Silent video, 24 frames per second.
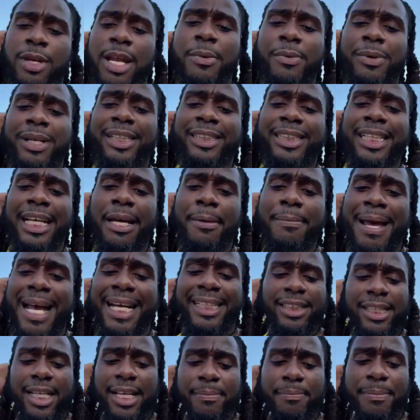So they want to take
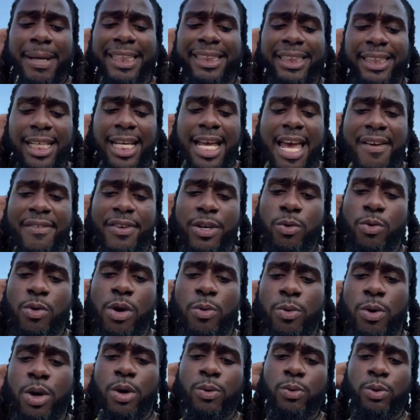it back to basically having
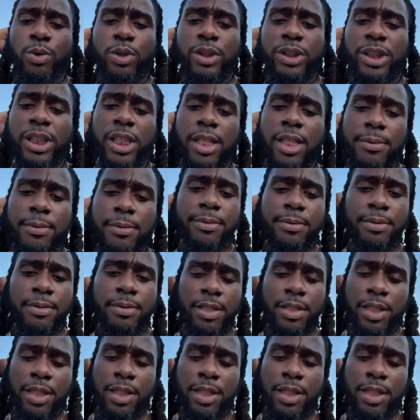a one world rulership.